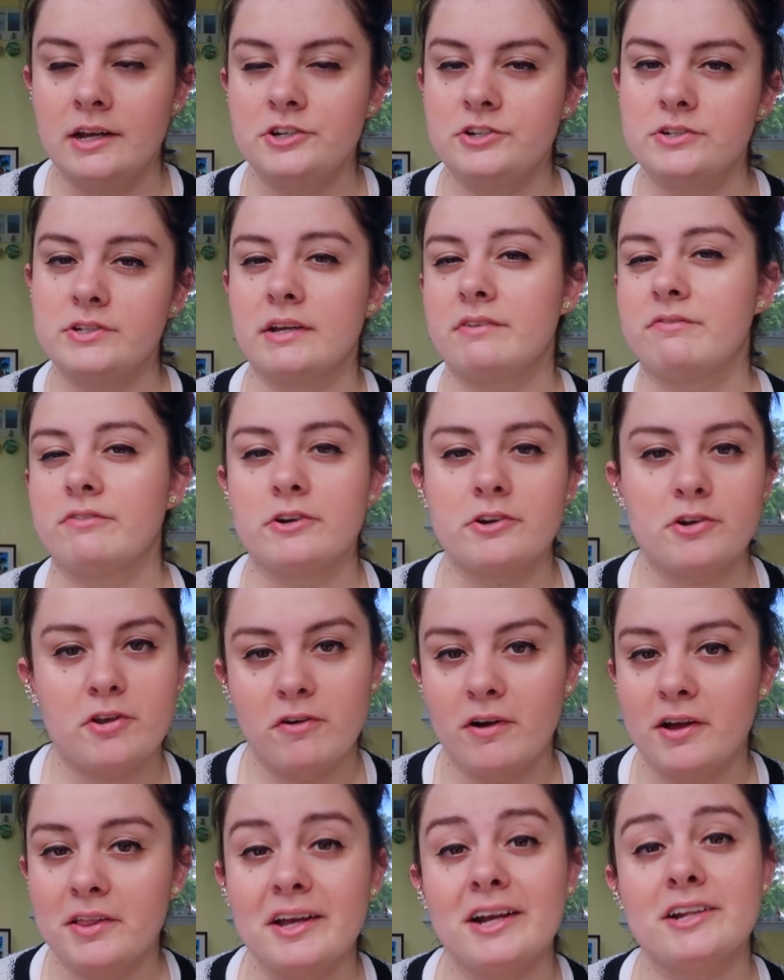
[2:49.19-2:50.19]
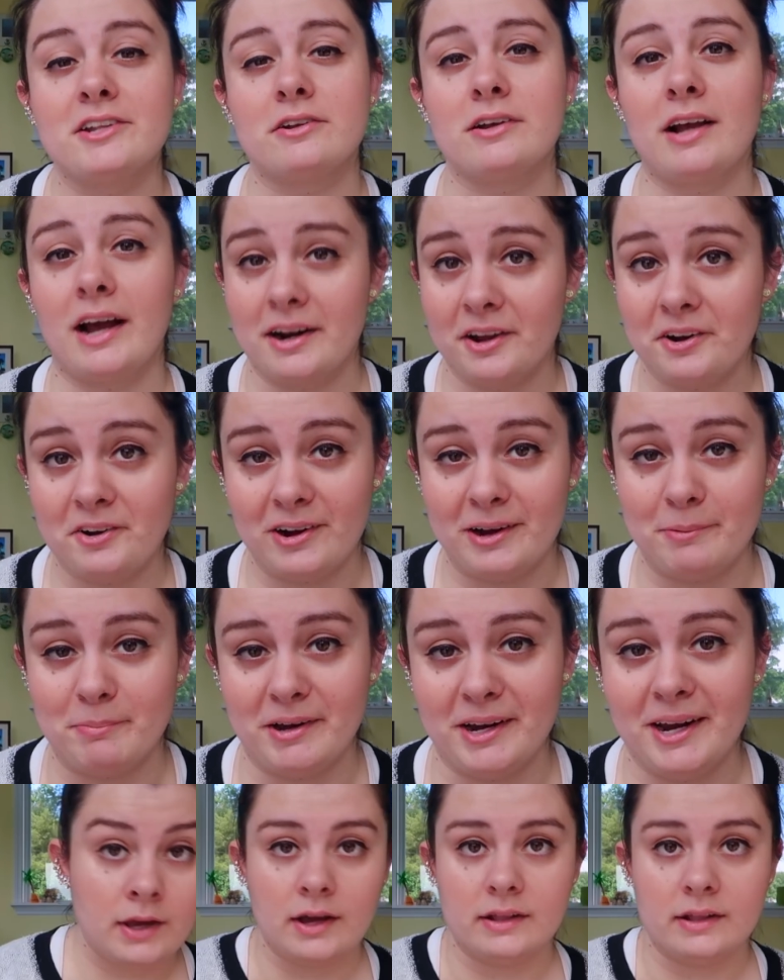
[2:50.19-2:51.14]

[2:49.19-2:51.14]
She's like, first of all, that's kind of creepy.